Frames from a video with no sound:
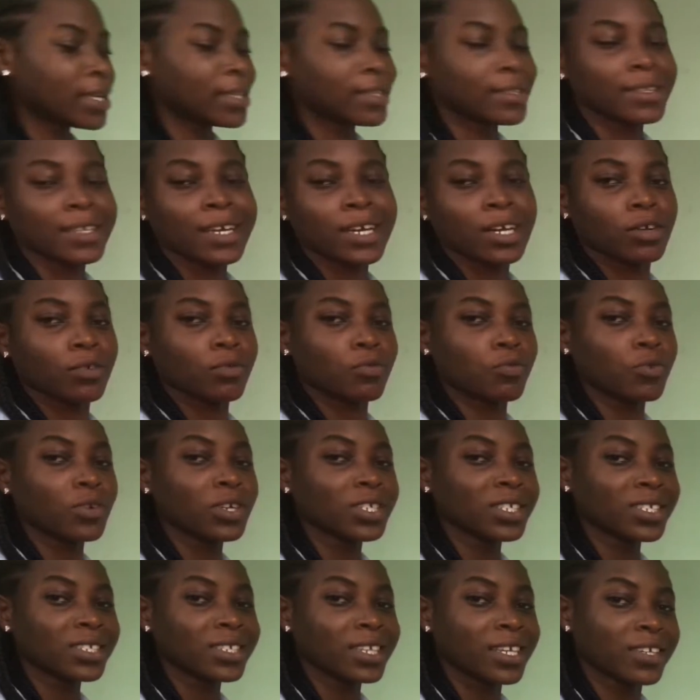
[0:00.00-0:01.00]
Now
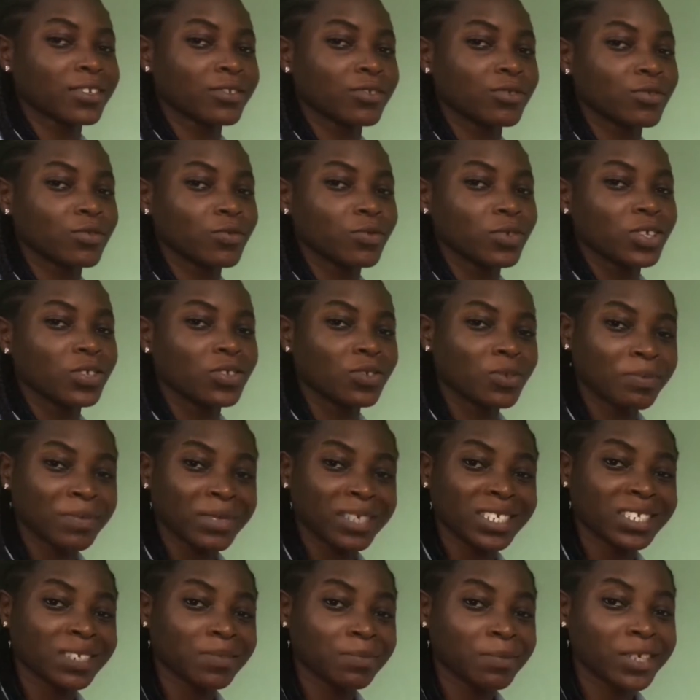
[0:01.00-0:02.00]
what next do we do,
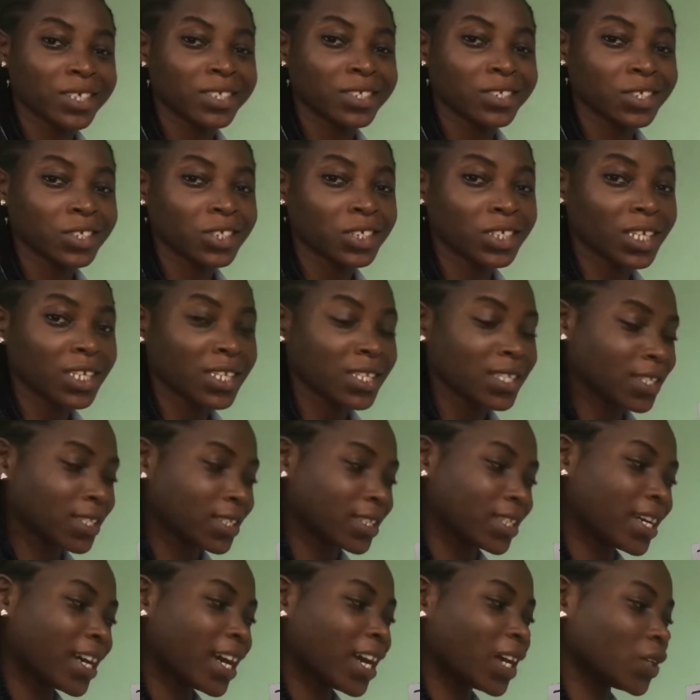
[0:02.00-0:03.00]
mathematicians
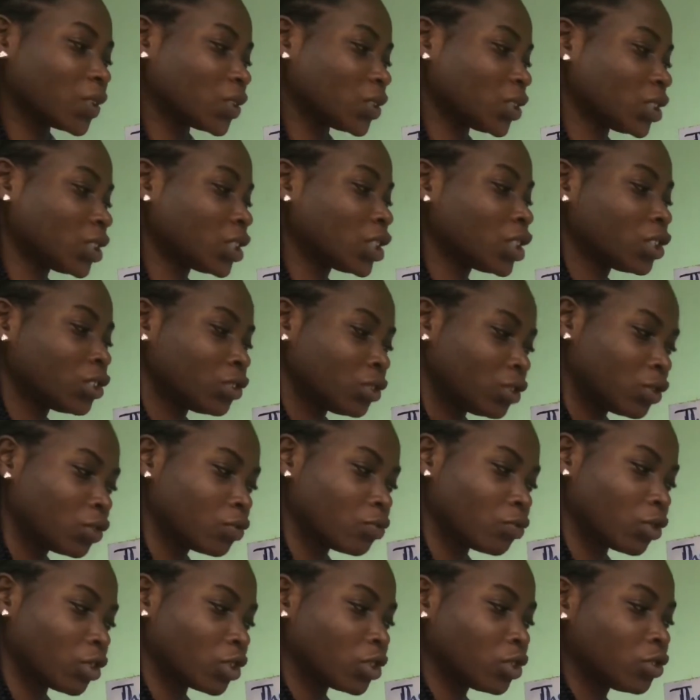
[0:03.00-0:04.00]
in the house?
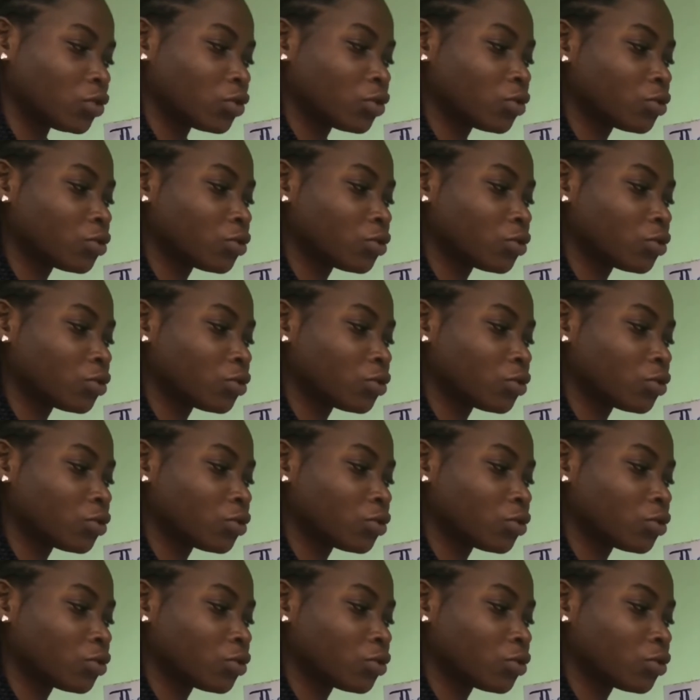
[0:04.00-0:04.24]
You watch, you